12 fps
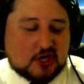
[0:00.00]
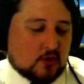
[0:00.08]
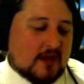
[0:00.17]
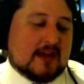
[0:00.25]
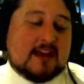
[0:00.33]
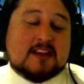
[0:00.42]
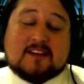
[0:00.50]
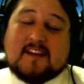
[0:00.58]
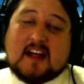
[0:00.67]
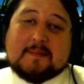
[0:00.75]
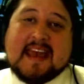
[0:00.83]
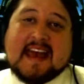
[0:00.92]
You can
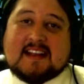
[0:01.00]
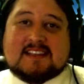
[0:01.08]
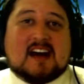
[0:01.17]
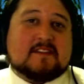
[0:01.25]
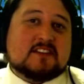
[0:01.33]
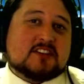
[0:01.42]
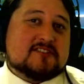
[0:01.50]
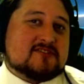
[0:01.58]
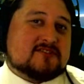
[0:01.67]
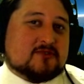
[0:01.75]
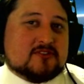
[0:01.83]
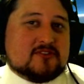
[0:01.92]
follow me at
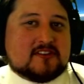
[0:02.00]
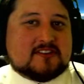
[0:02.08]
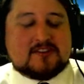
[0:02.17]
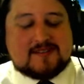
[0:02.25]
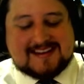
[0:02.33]
Toffees_Dota2.